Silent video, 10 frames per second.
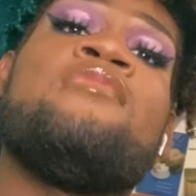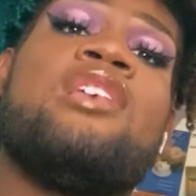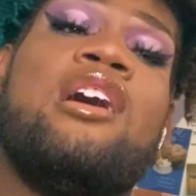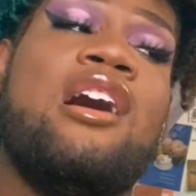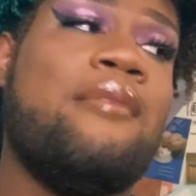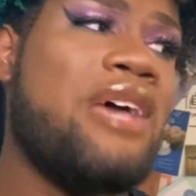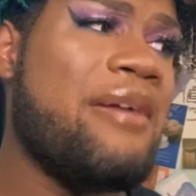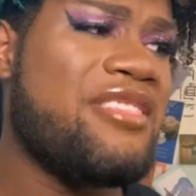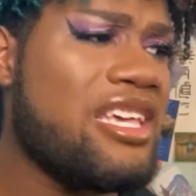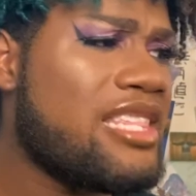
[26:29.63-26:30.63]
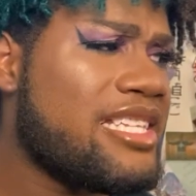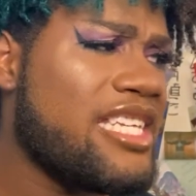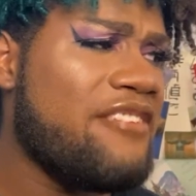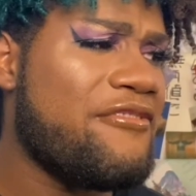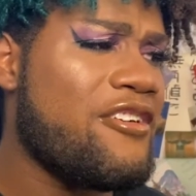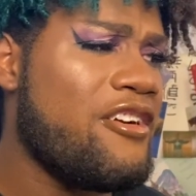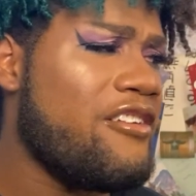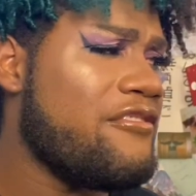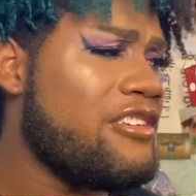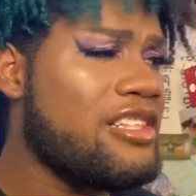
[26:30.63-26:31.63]
I think that's it for
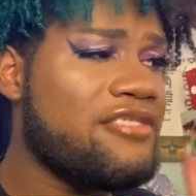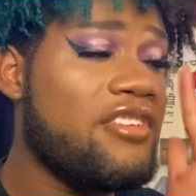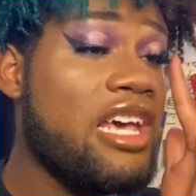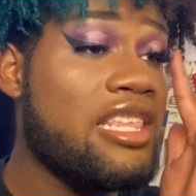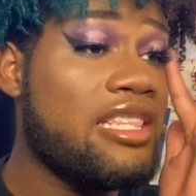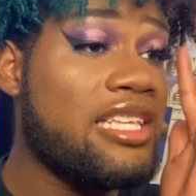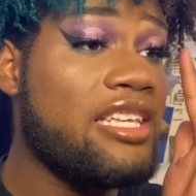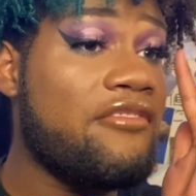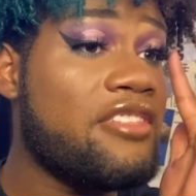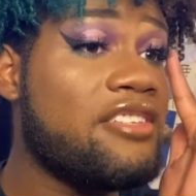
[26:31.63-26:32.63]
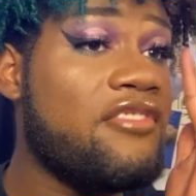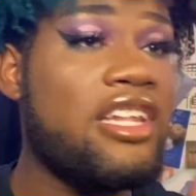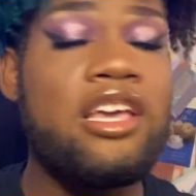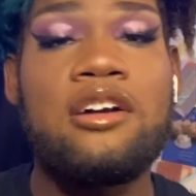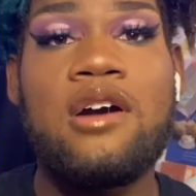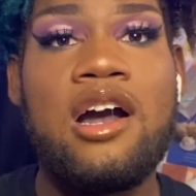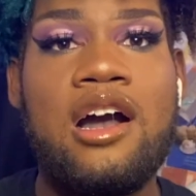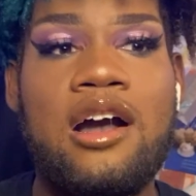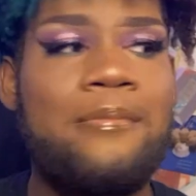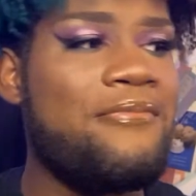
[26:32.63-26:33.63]
this video. I think that's it for this video.
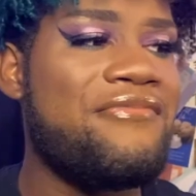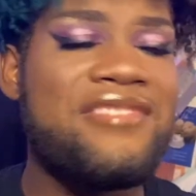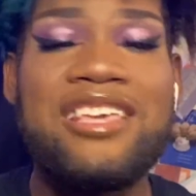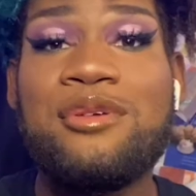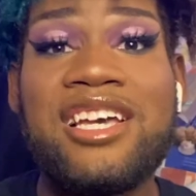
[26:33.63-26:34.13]
Thank you guys